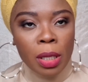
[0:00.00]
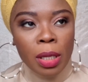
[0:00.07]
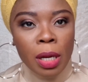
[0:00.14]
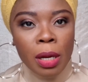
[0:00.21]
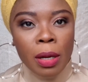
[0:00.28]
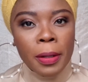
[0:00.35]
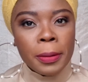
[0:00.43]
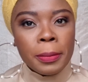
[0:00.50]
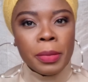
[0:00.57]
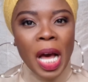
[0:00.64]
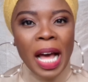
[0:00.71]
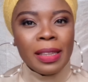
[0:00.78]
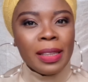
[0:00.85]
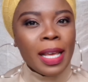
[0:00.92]

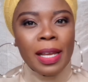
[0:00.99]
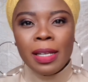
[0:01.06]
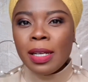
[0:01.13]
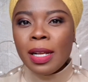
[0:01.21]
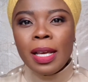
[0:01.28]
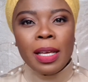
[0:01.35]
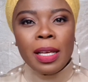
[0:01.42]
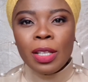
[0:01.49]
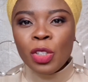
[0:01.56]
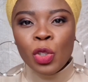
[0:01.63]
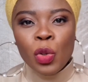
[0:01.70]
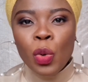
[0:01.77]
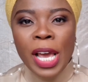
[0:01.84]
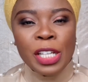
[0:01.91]
and then
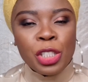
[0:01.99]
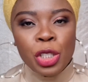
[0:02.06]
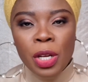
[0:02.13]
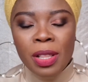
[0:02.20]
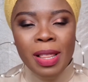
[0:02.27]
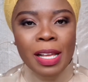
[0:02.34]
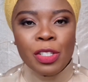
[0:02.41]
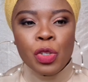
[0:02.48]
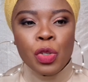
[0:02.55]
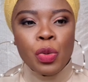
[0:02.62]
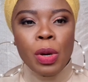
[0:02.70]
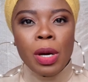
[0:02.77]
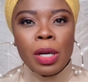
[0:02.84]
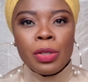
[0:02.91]
ensure that
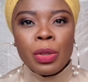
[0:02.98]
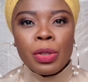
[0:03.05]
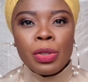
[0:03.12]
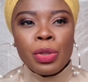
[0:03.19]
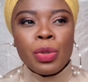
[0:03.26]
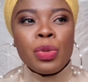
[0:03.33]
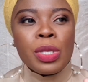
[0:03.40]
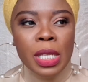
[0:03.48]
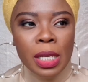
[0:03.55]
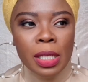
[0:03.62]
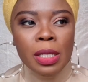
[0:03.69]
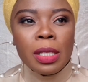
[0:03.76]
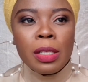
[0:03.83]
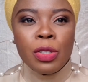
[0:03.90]

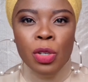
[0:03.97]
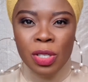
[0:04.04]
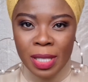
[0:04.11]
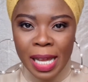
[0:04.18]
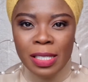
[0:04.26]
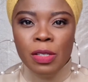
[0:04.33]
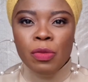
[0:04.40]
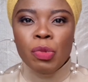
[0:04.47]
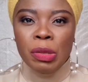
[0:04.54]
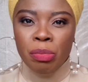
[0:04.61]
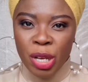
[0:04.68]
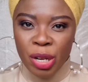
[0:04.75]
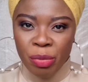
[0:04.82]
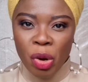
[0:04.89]
you're starting with
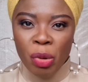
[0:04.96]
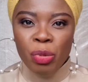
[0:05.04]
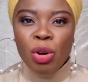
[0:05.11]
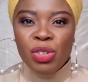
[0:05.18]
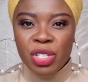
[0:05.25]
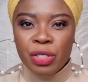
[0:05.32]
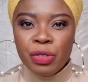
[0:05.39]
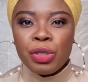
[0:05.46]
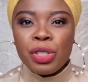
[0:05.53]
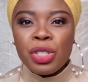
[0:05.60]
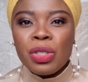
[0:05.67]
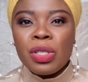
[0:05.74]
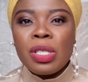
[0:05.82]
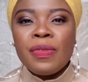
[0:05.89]
minimum
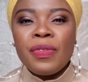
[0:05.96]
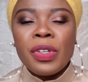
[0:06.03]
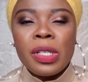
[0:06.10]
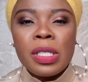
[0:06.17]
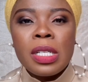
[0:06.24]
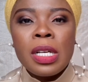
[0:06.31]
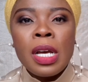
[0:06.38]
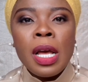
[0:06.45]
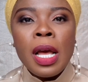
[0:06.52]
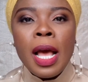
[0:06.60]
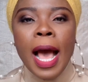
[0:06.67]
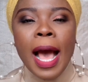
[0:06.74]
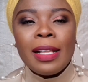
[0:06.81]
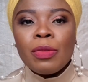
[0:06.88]
concentrations first.
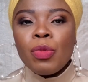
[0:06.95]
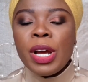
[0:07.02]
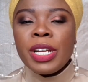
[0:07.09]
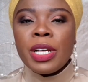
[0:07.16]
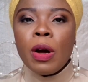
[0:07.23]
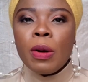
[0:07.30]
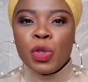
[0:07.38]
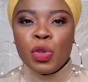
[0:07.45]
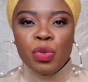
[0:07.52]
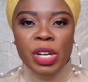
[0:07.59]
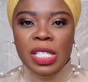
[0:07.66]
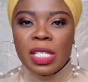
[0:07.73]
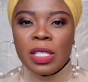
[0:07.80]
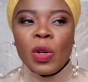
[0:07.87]
And when it comes to
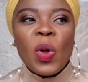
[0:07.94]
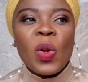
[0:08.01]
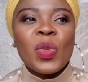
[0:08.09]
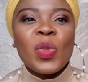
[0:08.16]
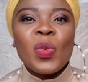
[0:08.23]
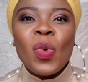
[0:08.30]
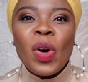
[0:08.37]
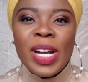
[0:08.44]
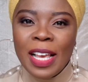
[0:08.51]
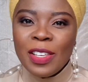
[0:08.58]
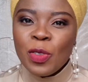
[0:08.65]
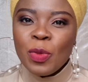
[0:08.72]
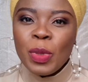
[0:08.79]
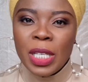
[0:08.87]
retinol, one
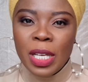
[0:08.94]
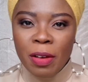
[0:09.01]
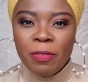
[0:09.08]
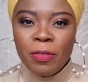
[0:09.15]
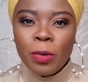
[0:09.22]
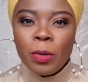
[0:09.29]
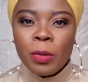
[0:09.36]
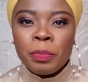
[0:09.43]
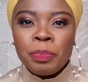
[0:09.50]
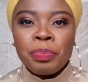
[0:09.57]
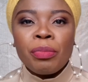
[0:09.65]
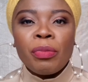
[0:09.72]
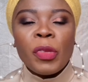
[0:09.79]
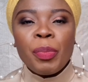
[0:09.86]
has to be careful,
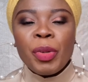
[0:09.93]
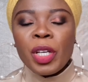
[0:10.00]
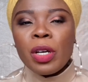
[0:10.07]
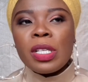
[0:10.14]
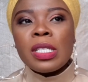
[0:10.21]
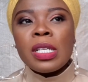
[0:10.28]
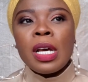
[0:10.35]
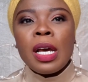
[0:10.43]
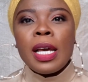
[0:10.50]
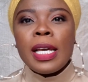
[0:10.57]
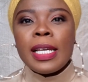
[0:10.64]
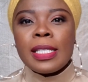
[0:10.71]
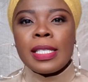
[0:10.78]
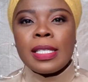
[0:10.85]
because
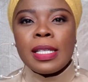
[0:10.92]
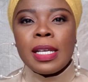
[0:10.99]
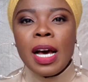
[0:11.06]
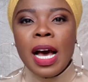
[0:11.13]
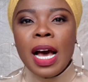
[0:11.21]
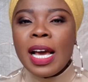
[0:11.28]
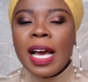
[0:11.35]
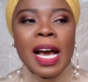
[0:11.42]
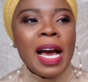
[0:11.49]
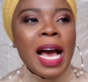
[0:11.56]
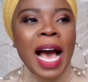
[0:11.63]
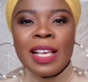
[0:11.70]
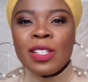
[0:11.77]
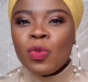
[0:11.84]
it's
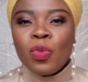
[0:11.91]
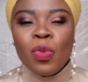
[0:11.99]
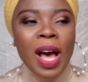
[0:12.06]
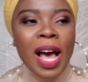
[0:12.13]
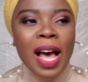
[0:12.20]
as